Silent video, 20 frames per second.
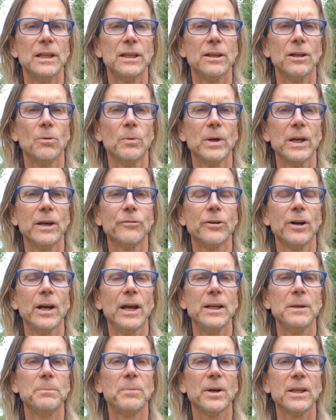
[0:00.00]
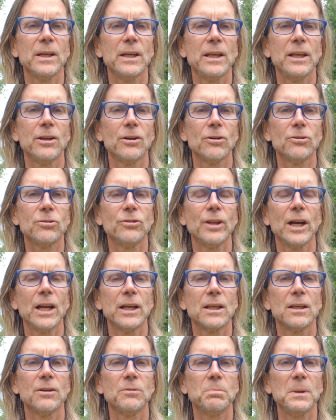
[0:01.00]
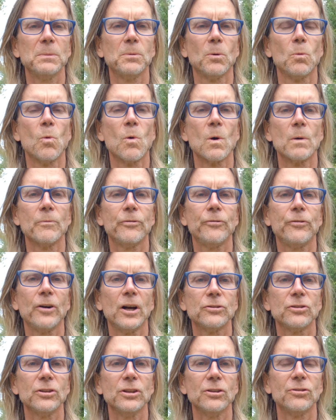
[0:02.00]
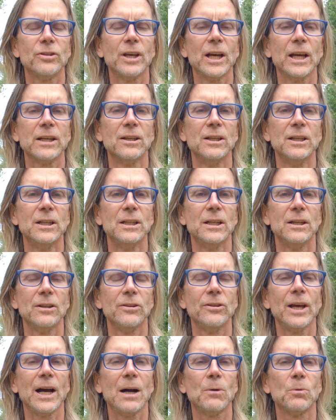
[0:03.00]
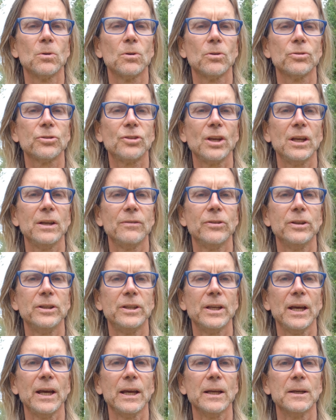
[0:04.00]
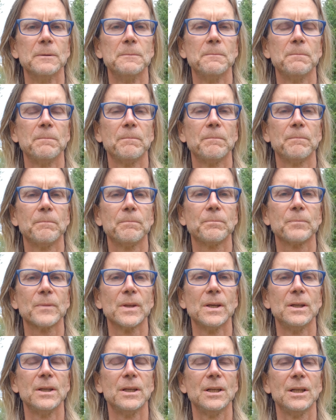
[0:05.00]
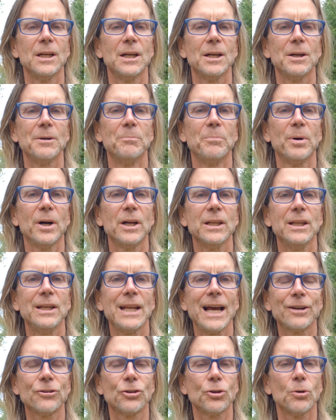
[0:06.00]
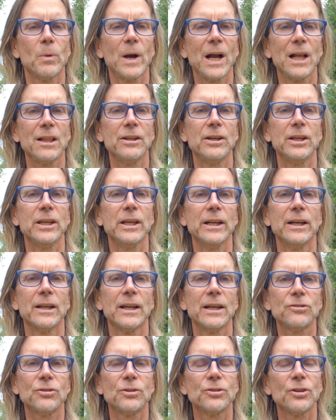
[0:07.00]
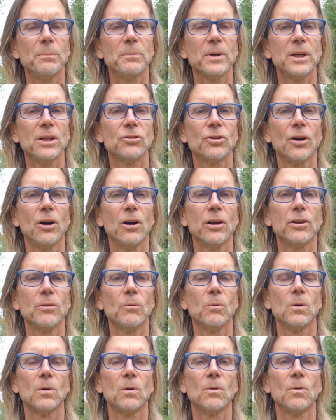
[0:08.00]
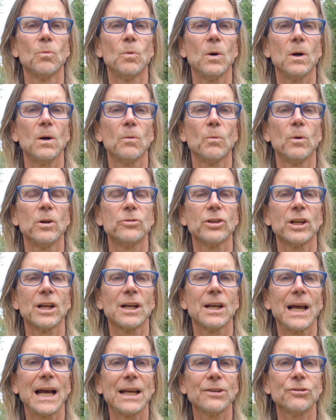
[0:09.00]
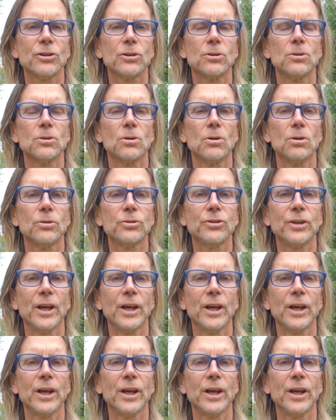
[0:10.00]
you know, whenever anybody hears that, it gives people warm fuzzies that will save the day. But in actuality, unless somebody's on what was a classical gold